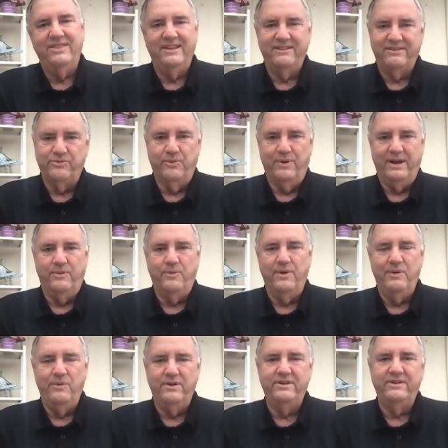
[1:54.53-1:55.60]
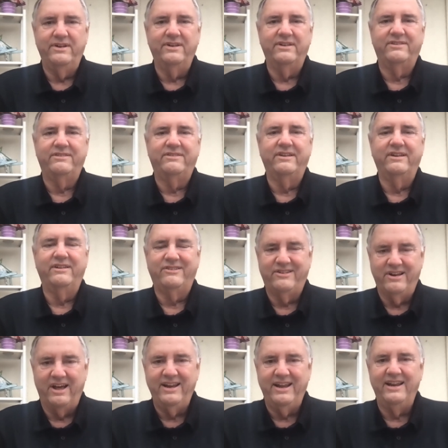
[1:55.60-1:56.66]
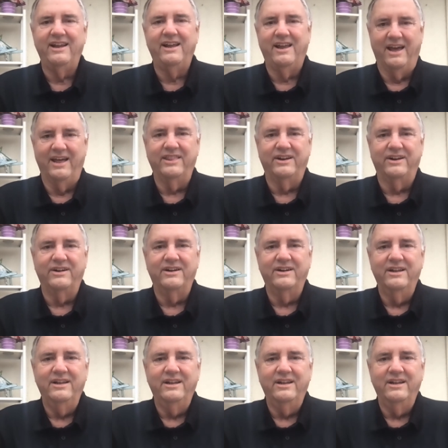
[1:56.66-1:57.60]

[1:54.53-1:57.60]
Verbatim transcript: this week we would just study together